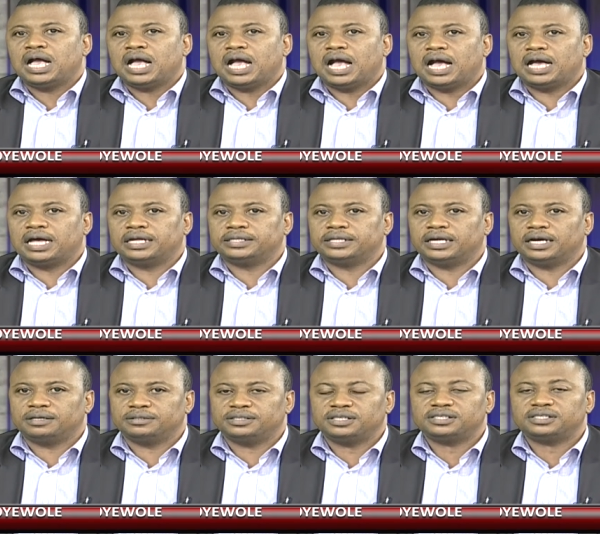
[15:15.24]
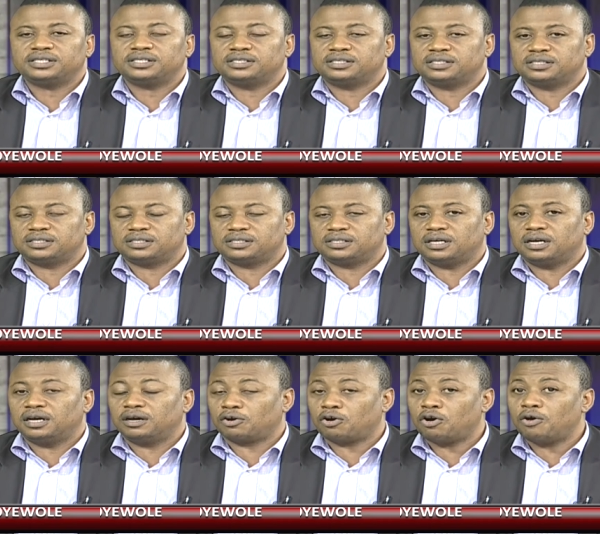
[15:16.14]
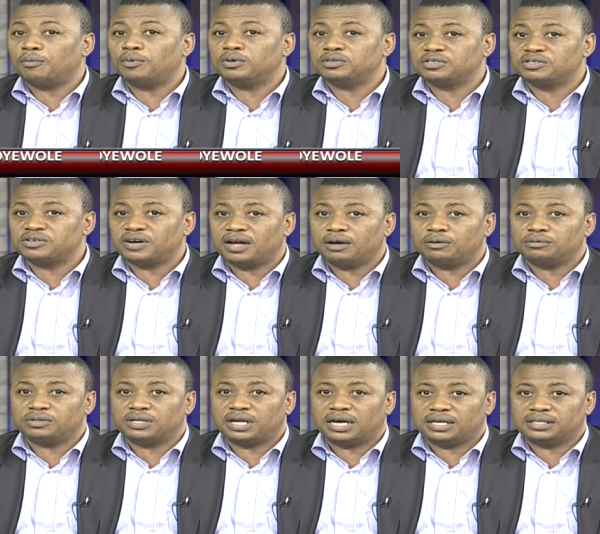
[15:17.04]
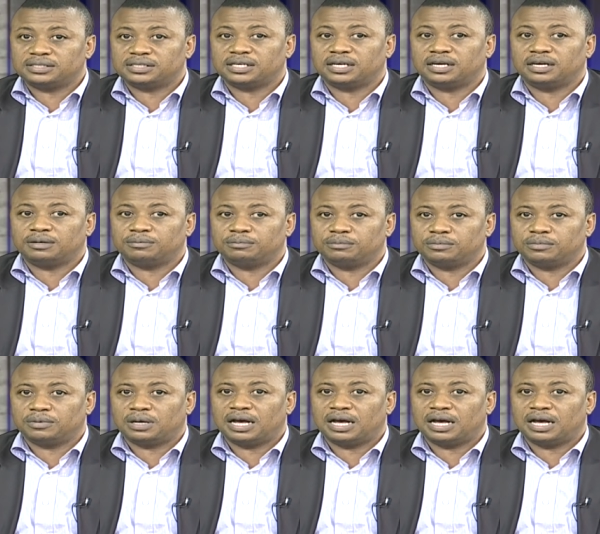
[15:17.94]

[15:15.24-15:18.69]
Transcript: And uh, this is a common ground that um,